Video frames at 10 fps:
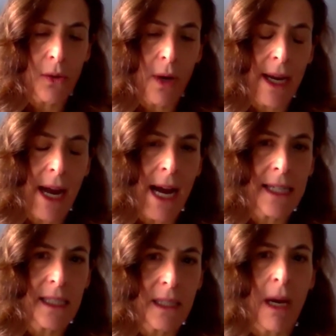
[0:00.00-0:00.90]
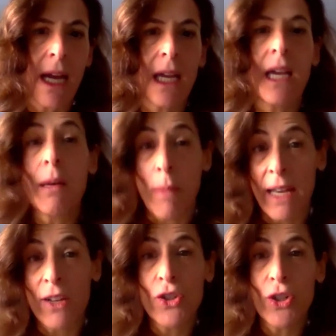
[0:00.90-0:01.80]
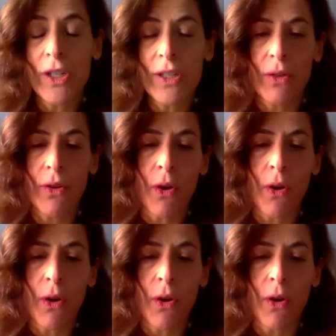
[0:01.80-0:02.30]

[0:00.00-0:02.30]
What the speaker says: So I ask my managers,